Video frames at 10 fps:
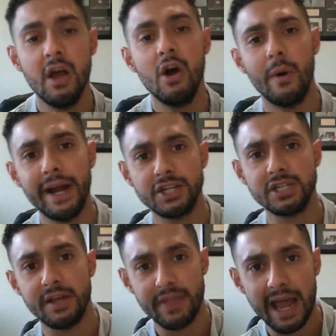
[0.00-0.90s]
well, actually
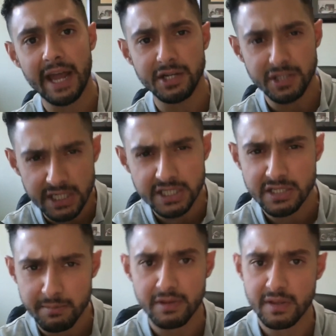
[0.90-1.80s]
at that age, these are
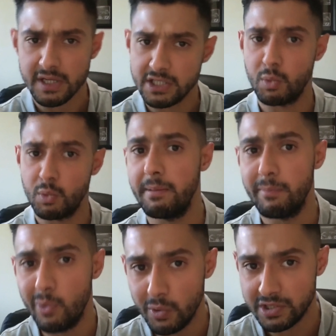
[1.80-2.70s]
some of the things that would be
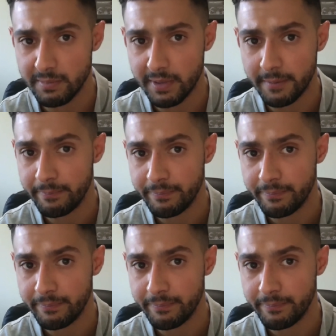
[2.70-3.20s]
important to me.